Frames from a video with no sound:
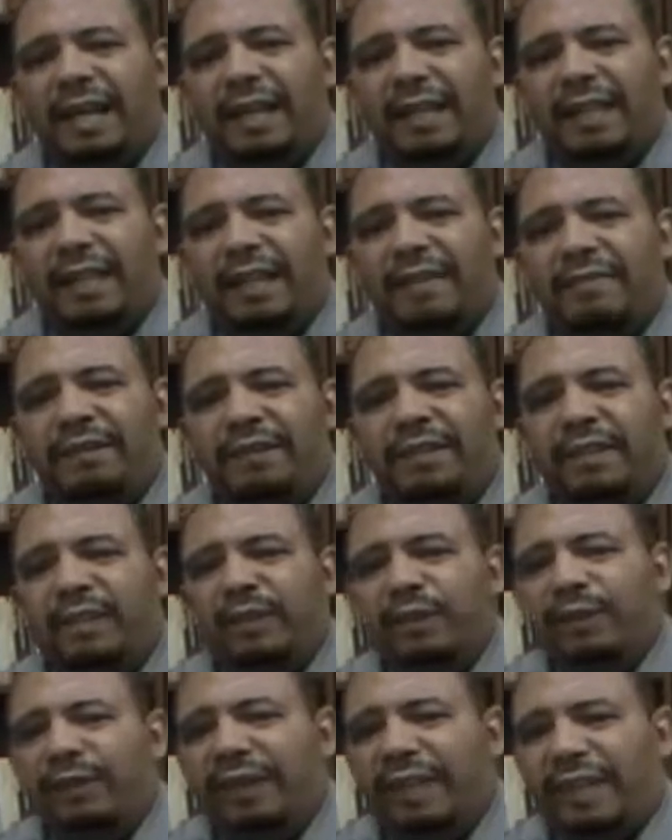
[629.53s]
giving
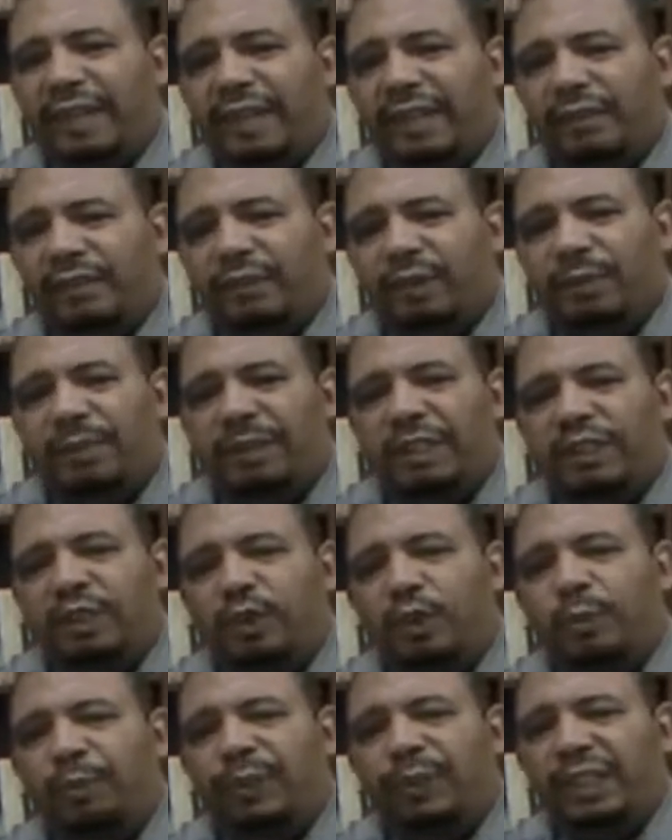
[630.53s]
you things from his
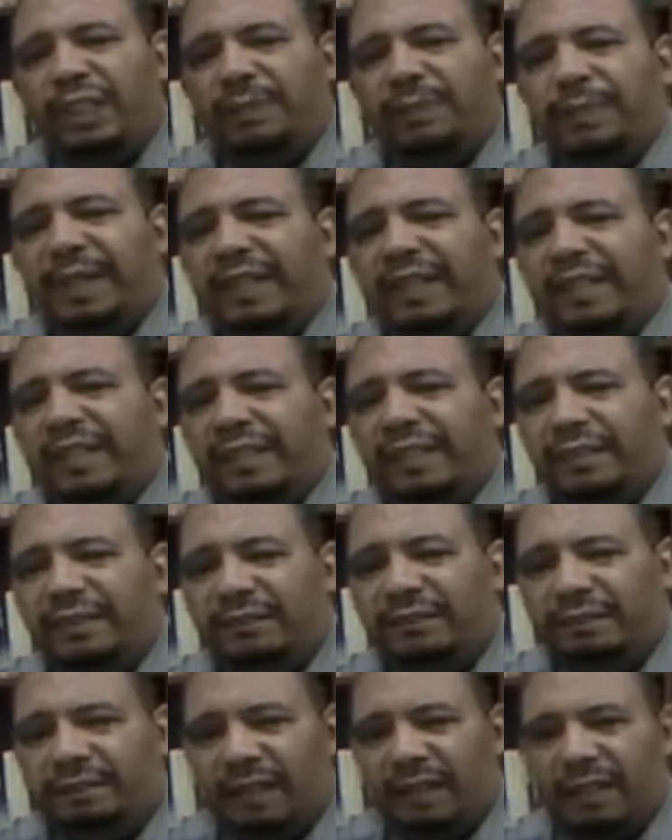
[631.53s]
own perspective
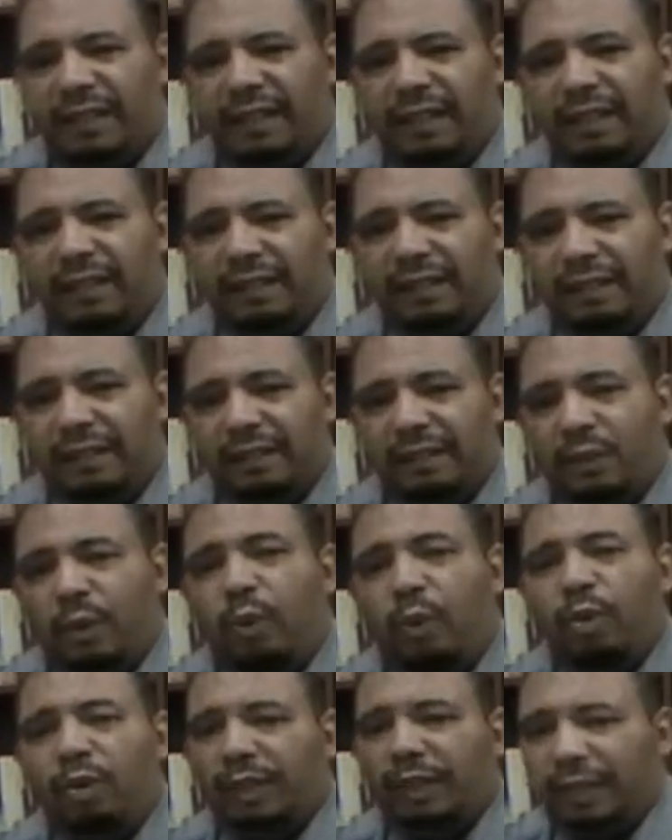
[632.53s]

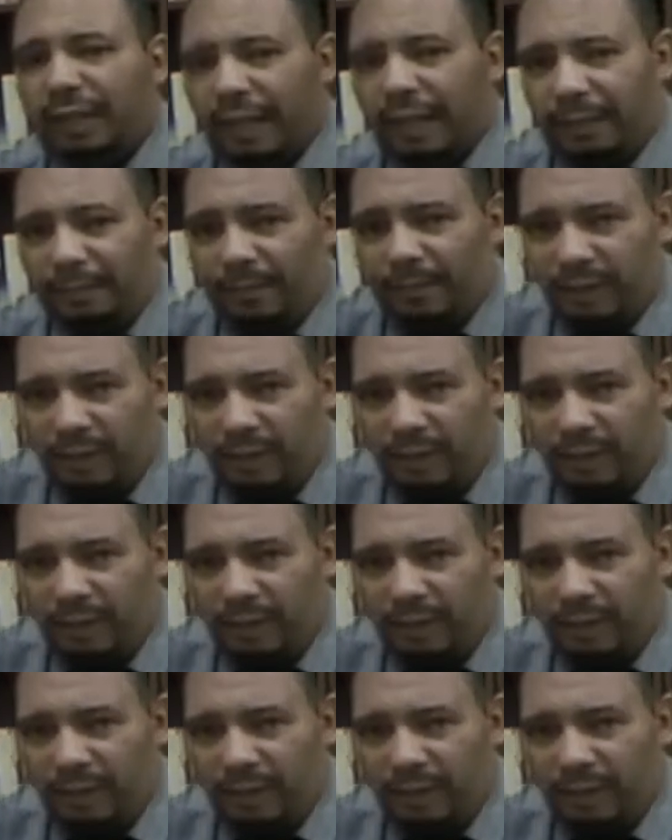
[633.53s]
all the time.